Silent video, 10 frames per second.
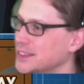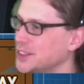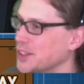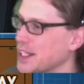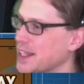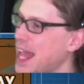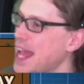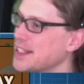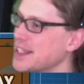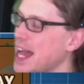So, like,
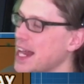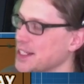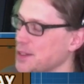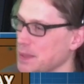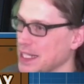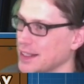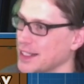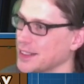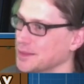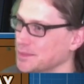that's not as appealing.